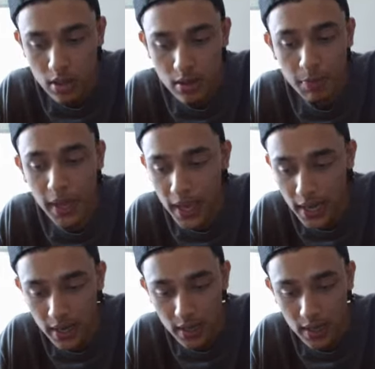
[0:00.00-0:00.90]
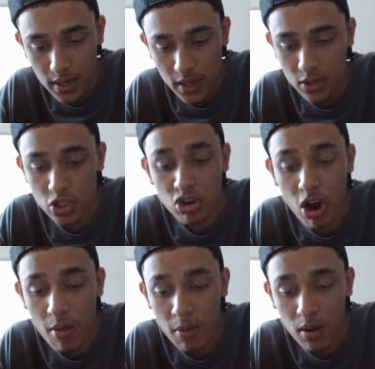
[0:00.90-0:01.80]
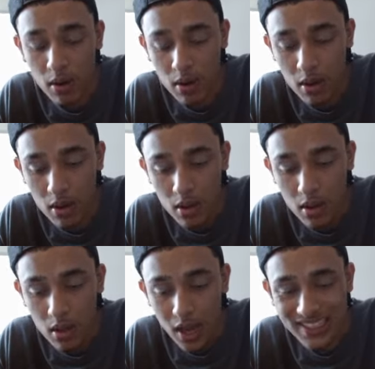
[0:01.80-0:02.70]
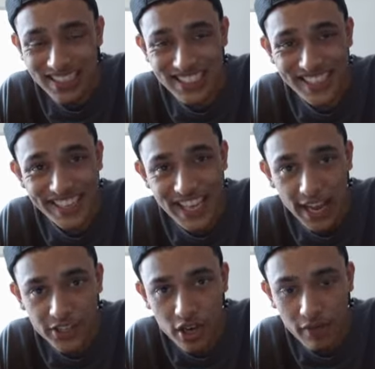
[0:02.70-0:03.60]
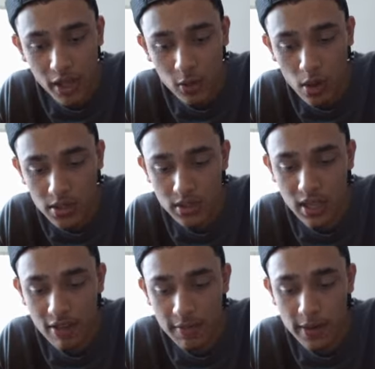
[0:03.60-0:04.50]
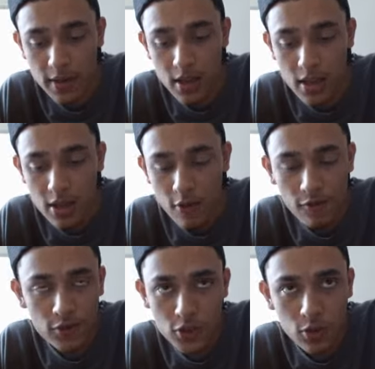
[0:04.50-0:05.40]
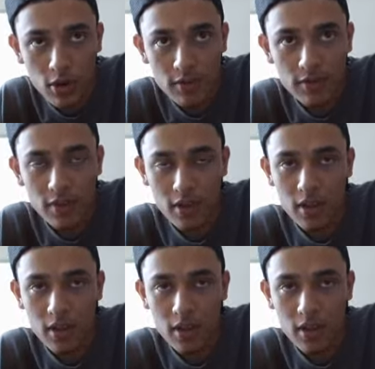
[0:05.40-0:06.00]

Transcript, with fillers: The pain and the trauma and, and psychiatric evaluations that have been sort of